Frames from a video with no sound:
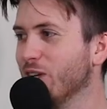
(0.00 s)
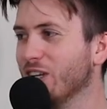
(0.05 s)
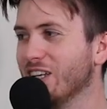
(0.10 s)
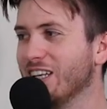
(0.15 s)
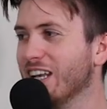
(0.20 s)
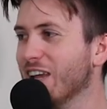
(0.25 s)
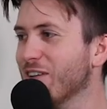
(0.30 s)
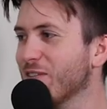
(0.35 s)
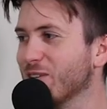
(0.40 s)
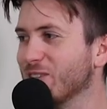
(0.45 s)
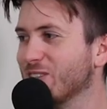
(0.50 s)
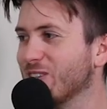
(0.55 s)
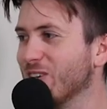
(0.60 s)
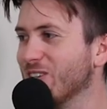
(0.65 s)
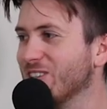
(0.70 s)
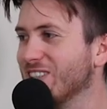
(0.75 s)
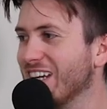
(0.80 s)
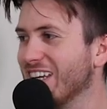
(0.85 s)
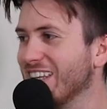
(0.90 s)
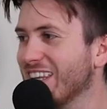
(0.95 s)
You'd never
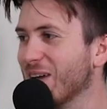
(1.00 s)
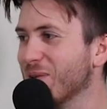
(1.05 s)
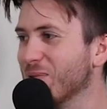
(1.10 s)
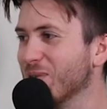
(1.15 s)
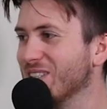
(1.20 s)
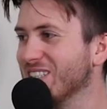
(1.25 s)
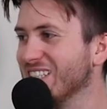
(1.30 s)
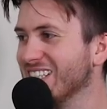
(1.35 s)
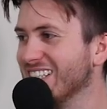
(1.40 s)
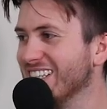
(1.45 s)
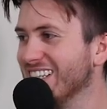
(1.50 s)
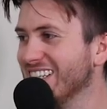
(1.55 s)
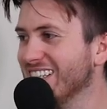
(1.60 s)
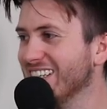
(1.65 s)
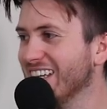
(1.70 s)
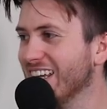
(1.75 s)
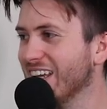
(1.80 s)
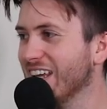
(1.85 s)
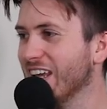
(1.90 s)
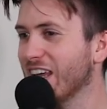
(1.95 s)
associate that with
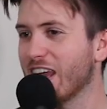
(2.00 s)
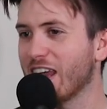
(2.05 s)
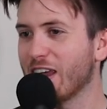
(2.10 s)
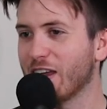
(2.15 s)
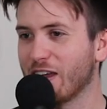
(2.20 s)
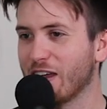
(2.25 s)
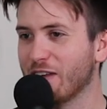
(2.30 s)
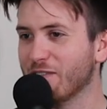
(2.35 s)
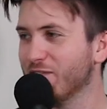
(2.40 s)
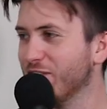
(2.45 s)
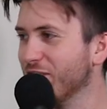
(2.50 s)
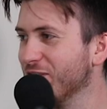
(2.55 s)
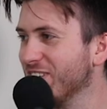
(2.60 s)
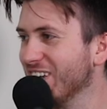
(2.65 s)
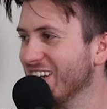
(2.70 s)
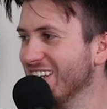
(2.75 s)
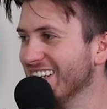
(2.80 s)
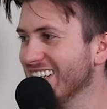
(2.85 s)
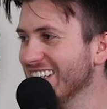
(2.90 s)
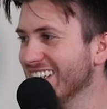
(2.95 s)
Sydney. Never. In
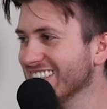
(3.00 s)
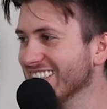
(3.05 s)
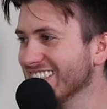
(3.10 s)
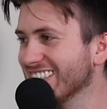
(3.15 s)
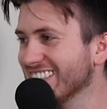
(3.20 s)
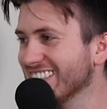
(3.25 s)
fifteen years.